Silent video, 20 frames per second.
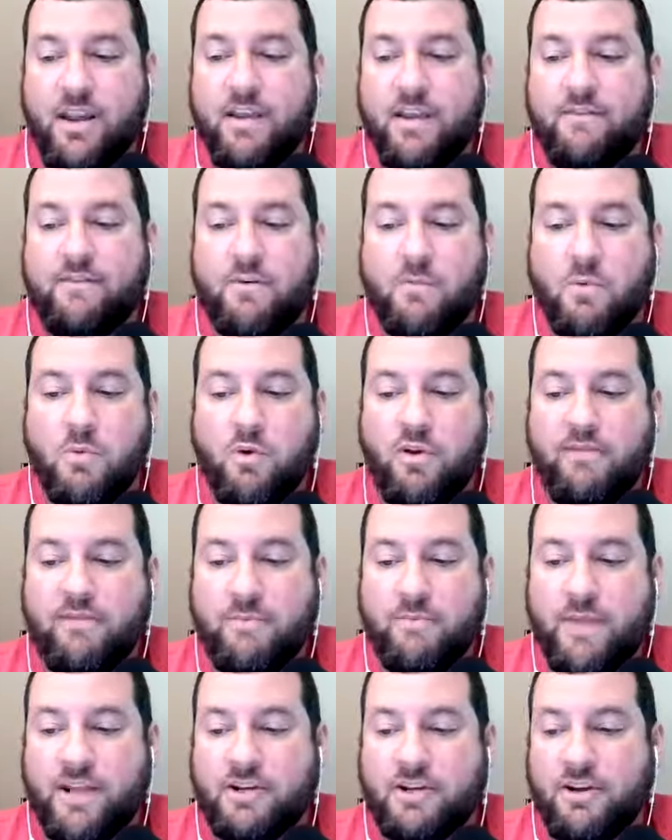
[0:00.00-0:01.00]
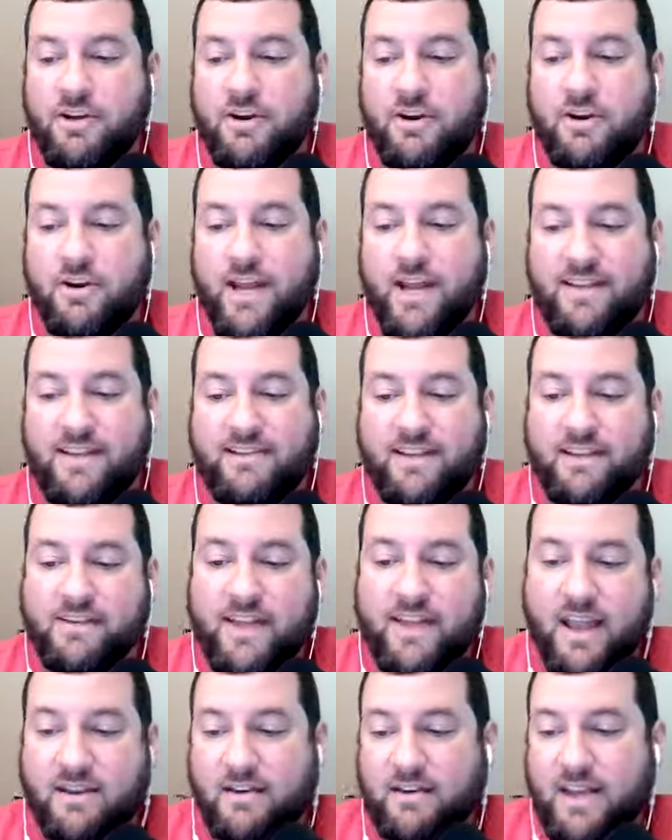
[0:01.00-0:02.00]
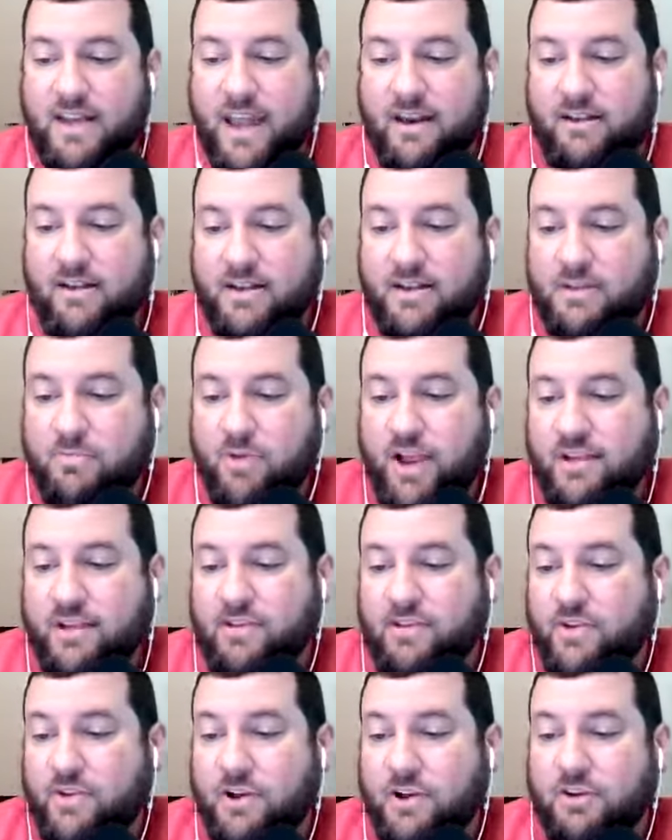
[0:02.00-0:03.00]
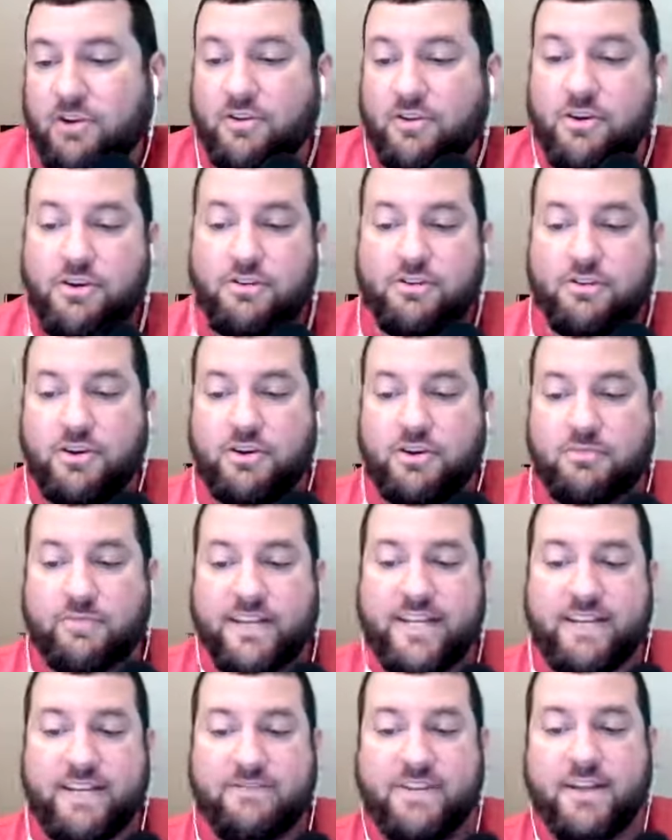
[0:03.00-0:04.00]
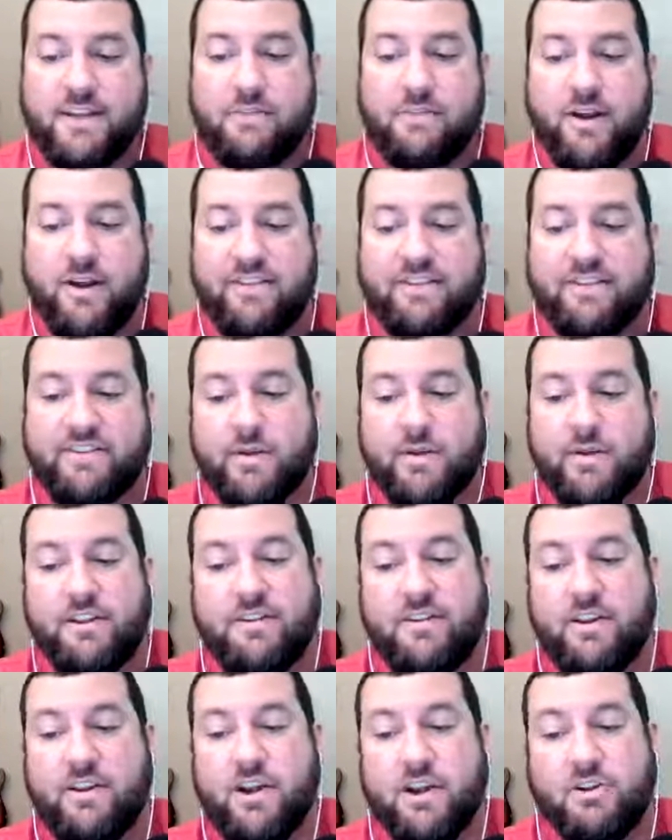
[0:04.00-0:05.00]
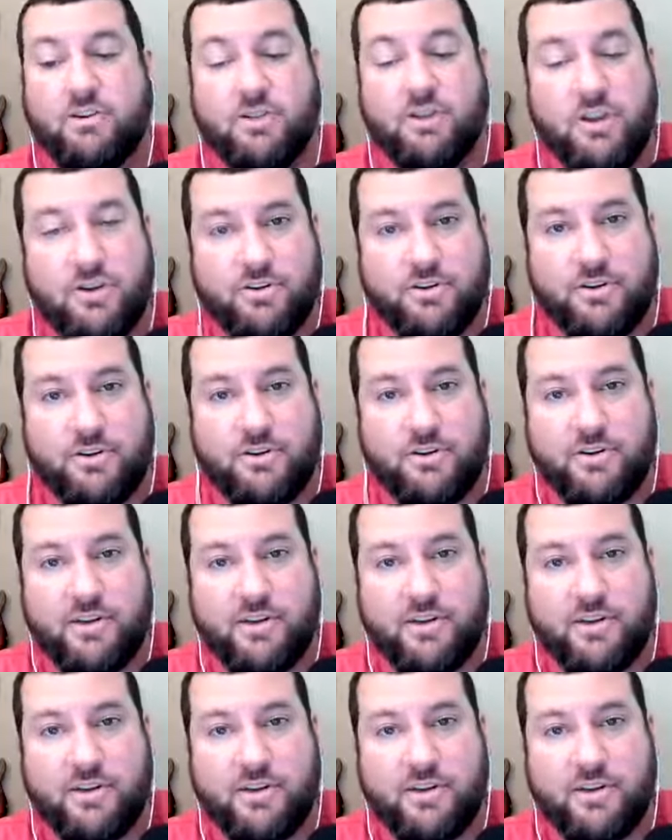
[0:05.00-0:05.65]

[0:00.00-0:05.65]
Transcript: For more information on our United States data collection practices for younger users, please visit the Privacy Policy of Younger Users.